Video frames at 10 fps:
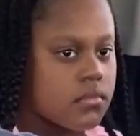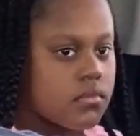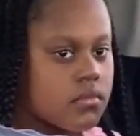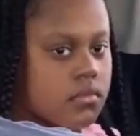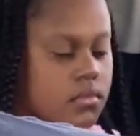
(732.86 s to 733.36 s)

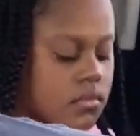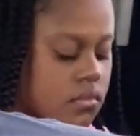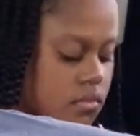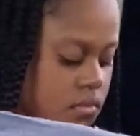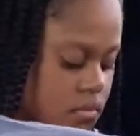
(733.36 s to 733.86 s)

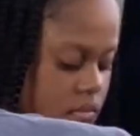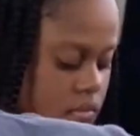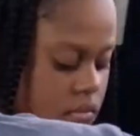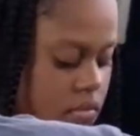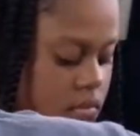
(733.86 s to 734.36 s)

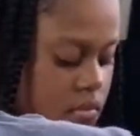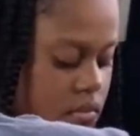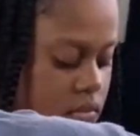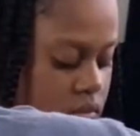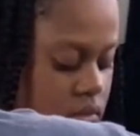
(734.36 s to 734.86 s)
[no speech]